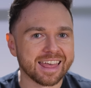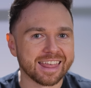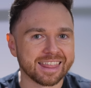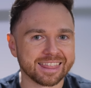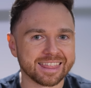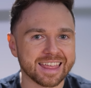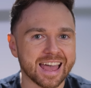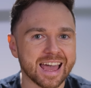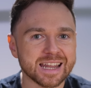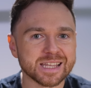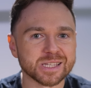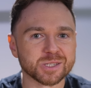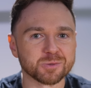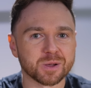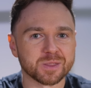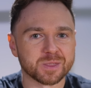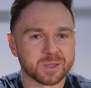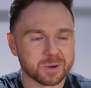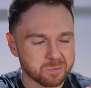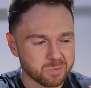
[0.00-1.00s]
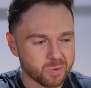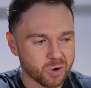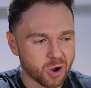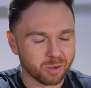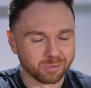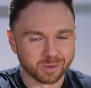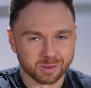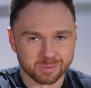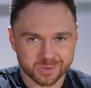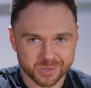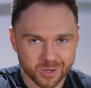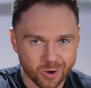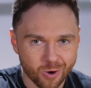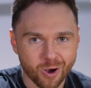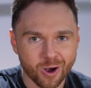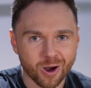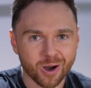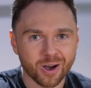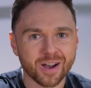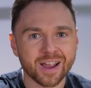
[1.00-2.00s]
that is what their problems
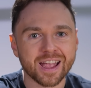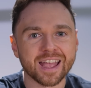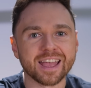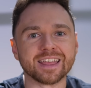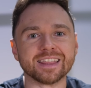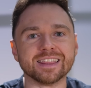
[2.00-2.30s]
are,